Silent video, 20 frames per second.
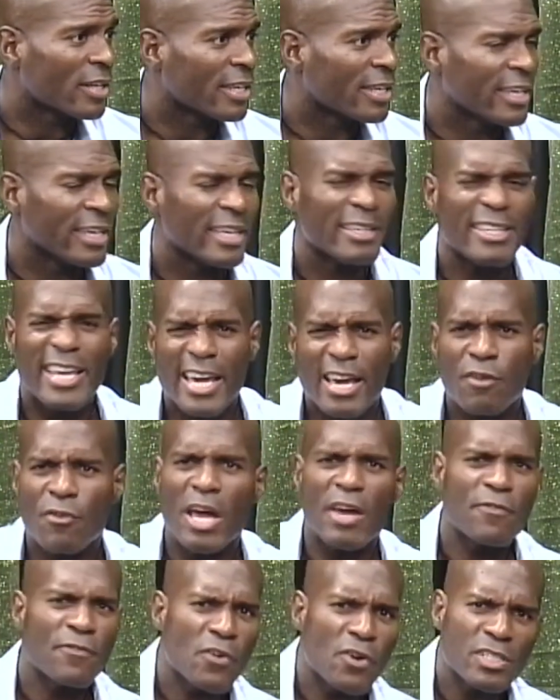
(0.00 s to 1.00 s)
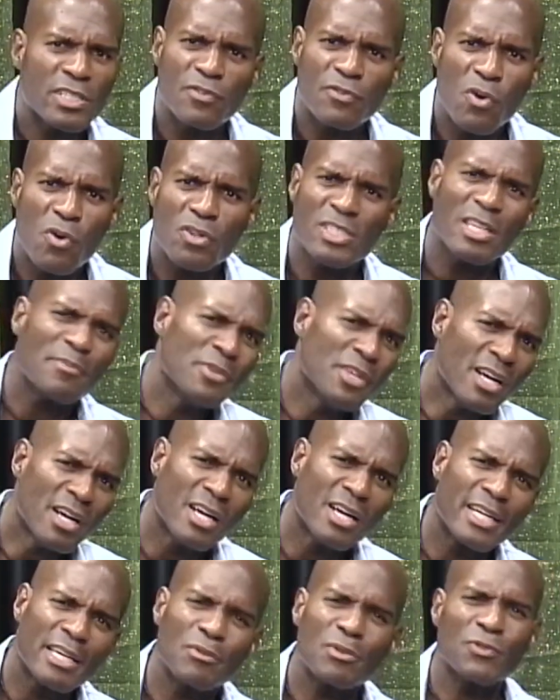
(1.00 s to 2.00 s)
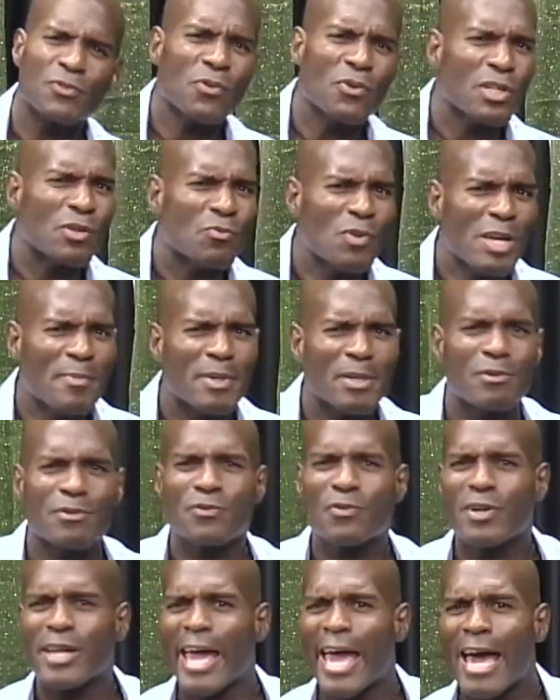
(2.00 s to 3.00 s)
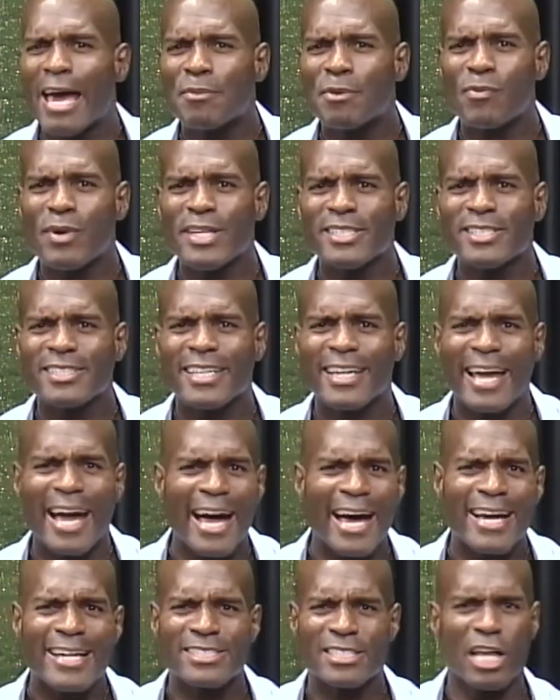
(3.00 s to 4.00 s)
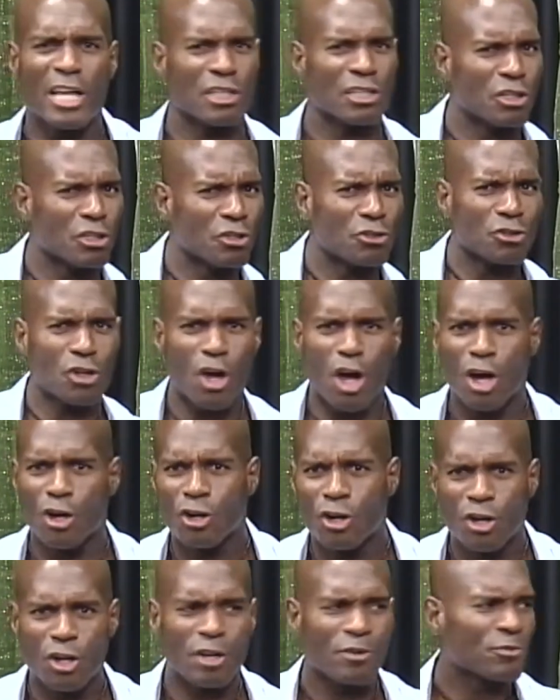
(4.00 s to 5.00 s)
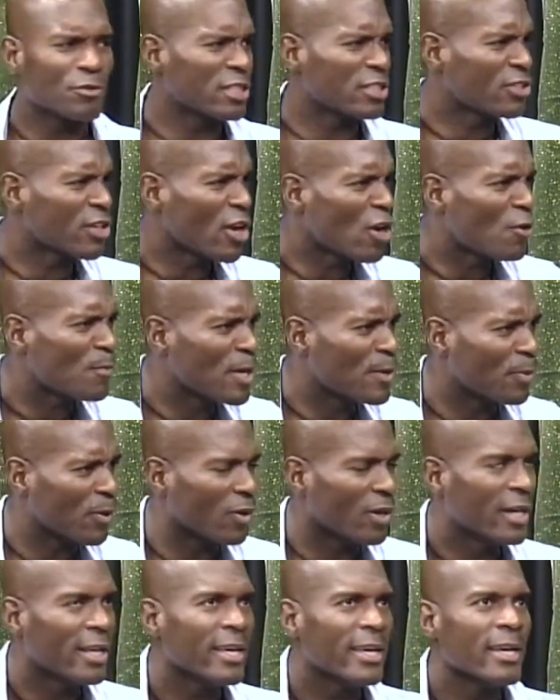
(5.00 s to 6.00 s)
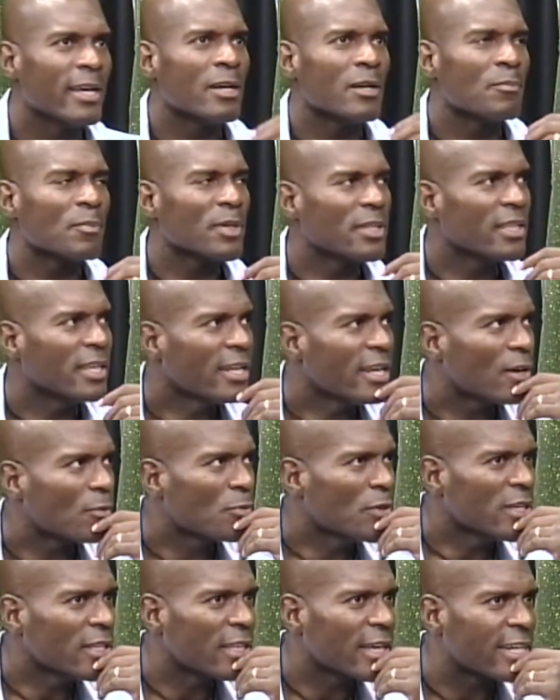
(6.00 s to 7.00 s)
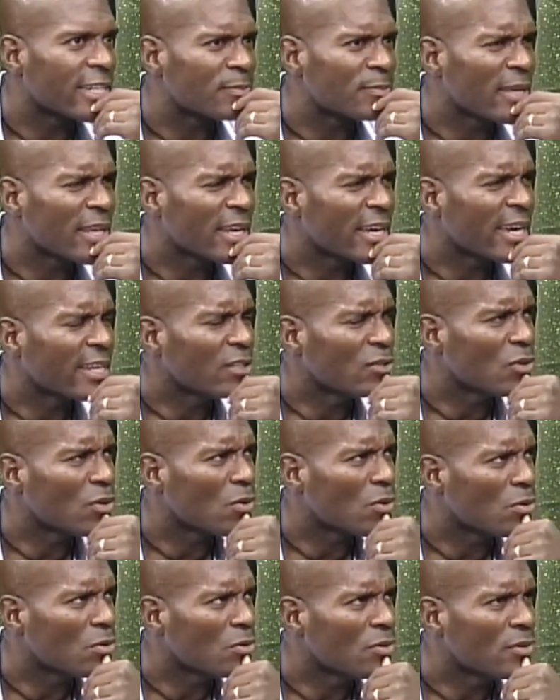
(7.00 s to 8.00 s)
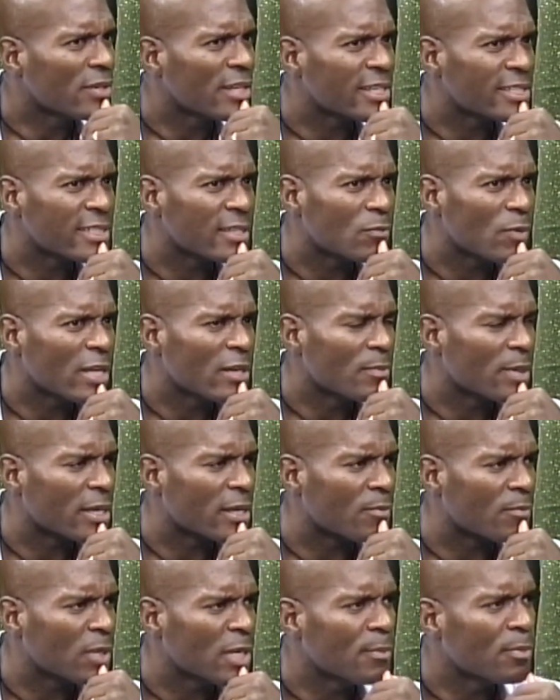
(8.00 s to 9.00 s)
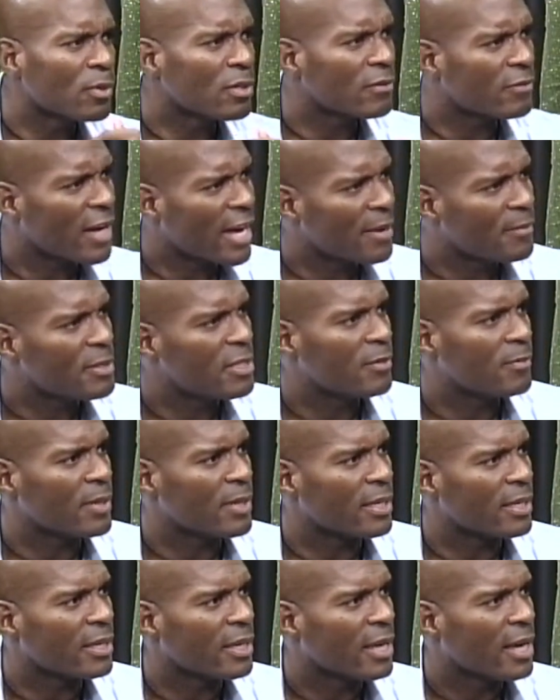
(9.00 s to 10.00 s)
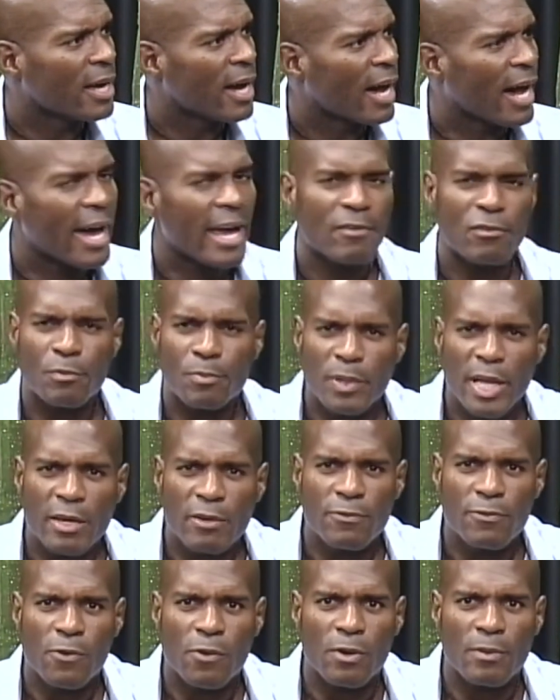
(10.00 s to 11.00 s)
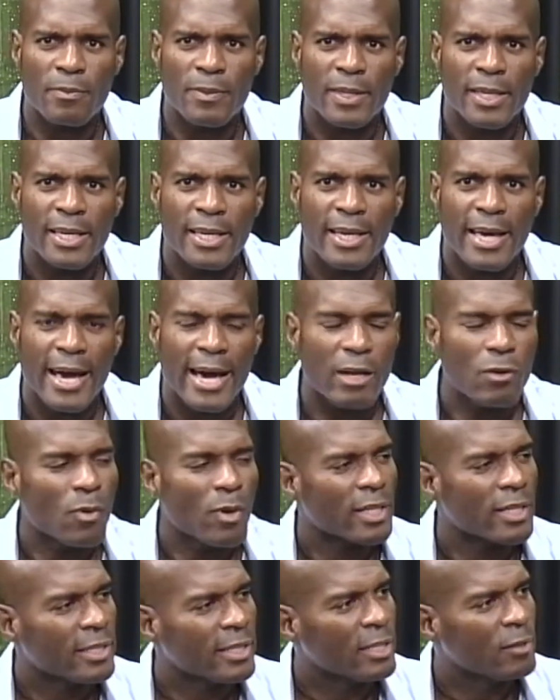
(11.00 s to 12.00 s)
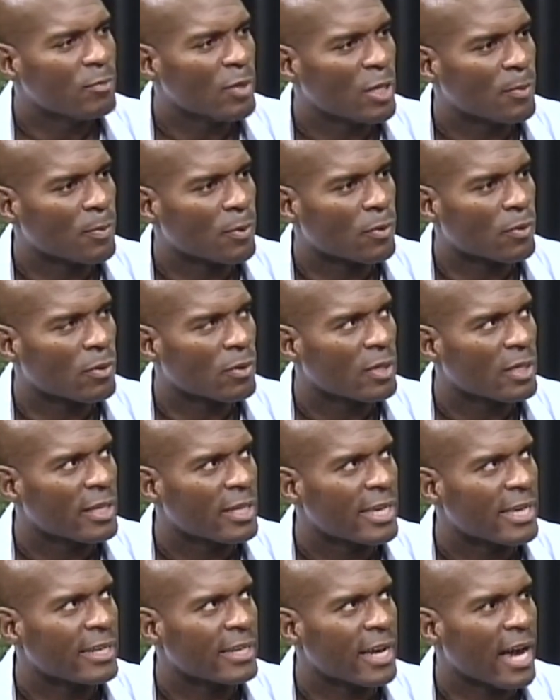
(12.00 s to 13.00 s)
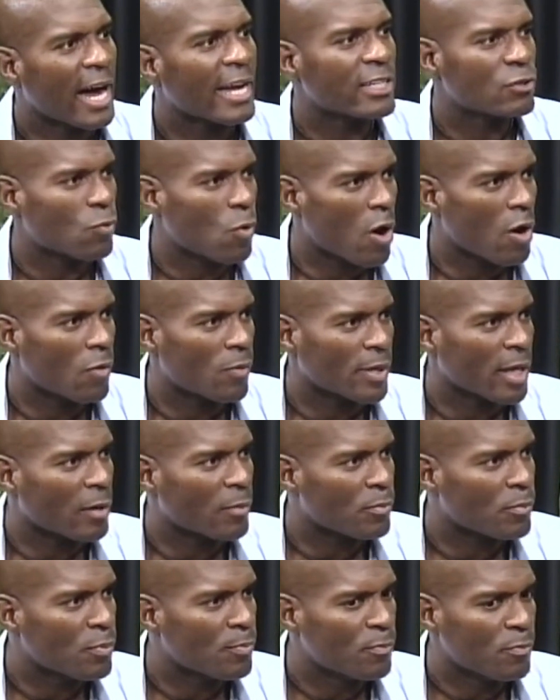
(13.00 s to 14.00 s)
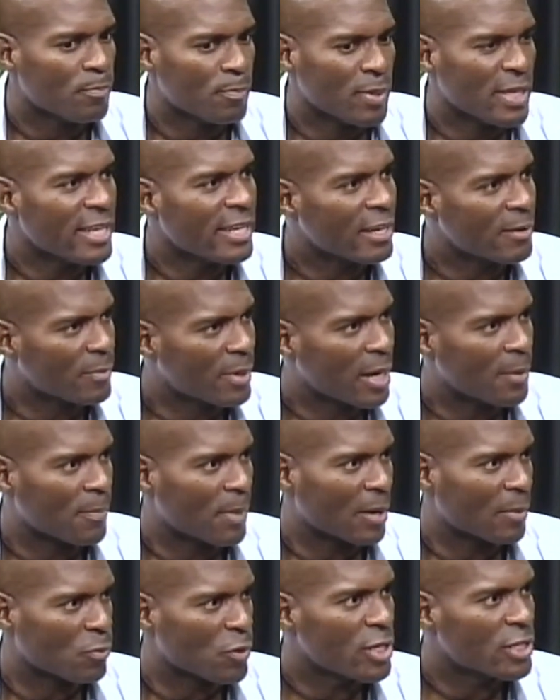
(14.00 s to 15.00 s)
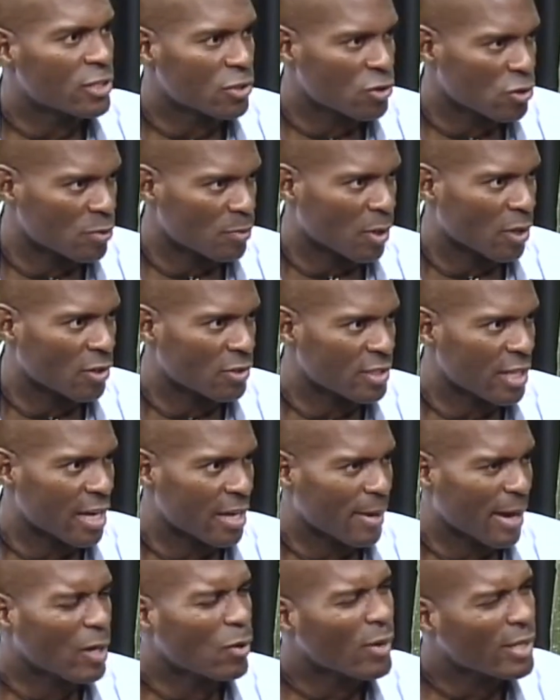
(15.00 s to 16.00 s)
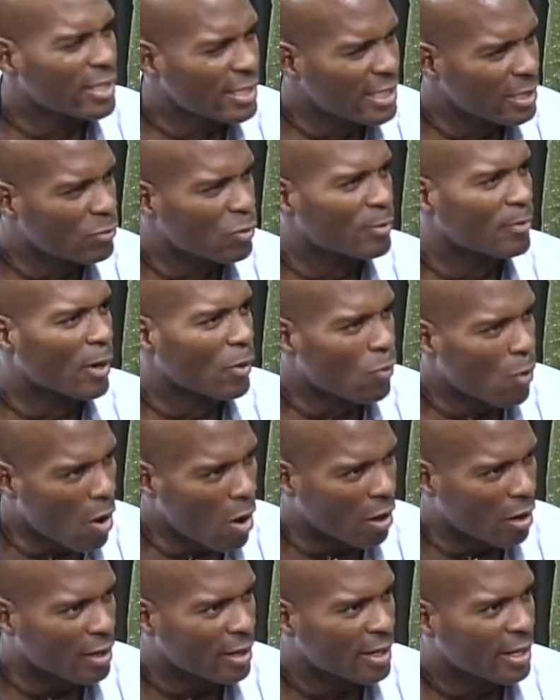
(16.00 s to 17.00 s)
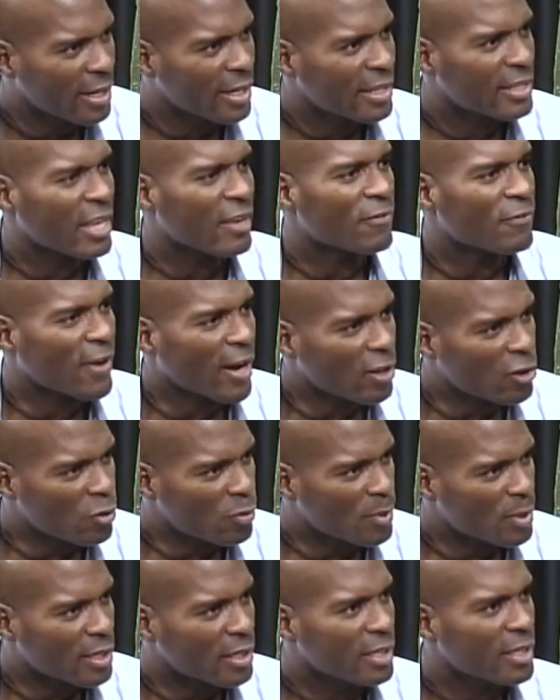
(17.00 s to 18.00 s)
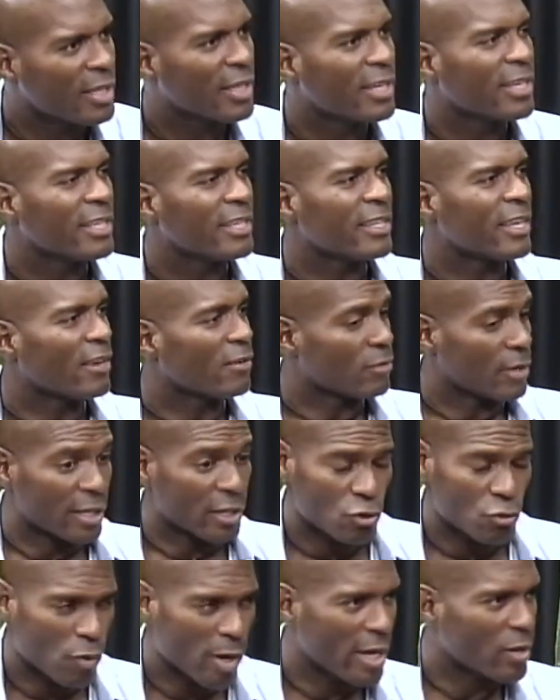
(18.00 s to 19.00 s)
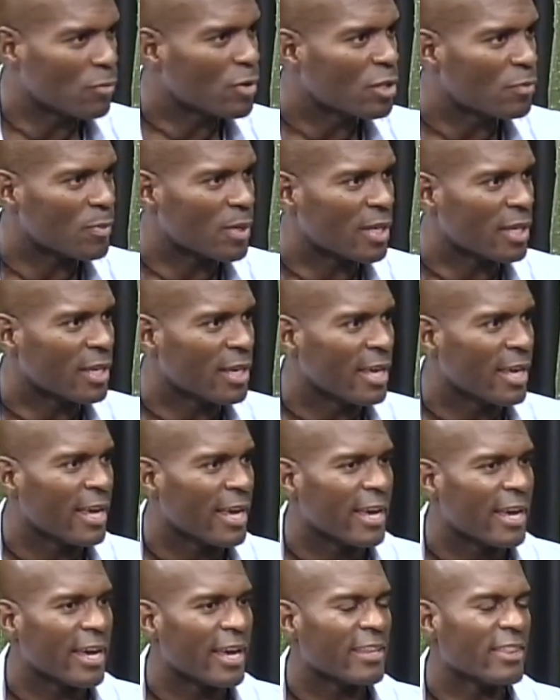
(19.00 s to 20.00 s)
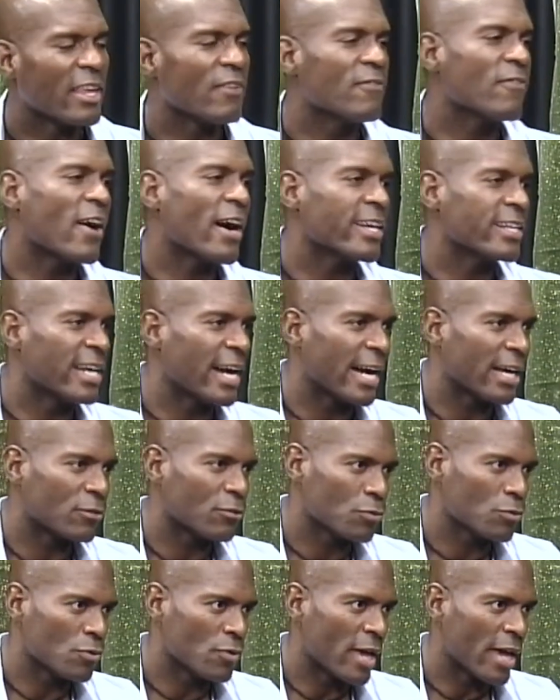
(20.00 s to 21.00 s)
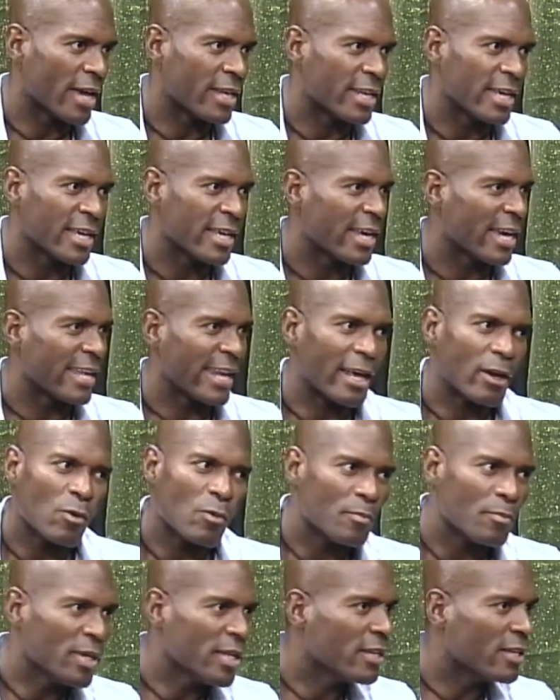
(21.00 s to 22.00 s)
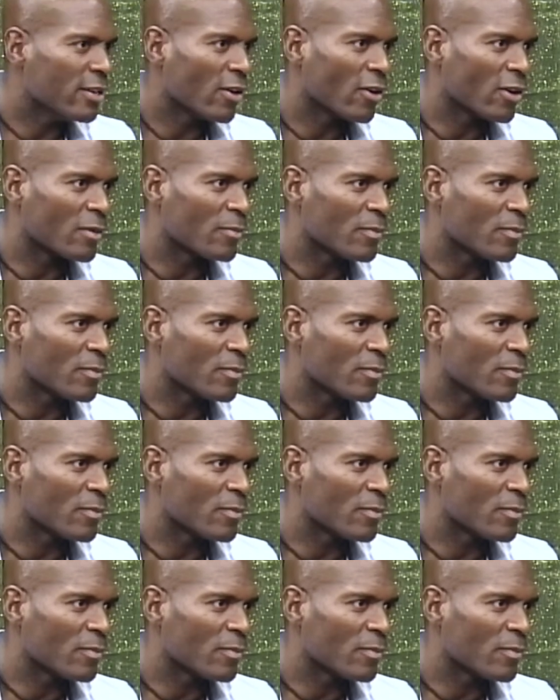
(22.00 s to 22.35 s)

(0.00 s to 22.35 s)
it. Yeah, at first, of course, I'm young. It was mm-hmm. for the mm-hmm. women, it was for the admiration of guys. Right. Like, look at this guy, oh, to scare people. But then I realized, man, I got a little older and I said, wait a minute, people are vibing to me. Yeah. I have a platform. Yeah. How do I lead people mm-hmm. in God's walk without right. beating them up by preaching to them all mm-hmm. the time? How do I lead them with my walk? They follow me, yeah. they, they train with me, right. and they find God through that. Mm-hmm. And I don't beat it on them.